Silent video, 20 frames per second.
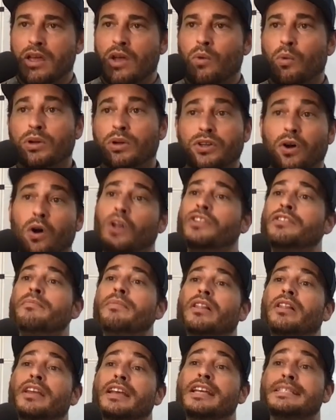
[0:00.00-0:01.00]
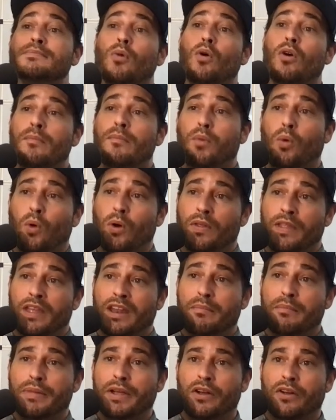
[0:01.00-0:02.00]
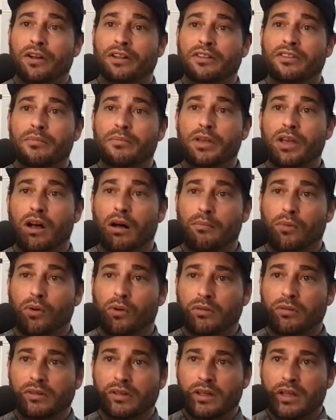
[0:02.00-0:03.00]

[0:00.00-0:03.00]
which ultimately is more important than appearing to be humble.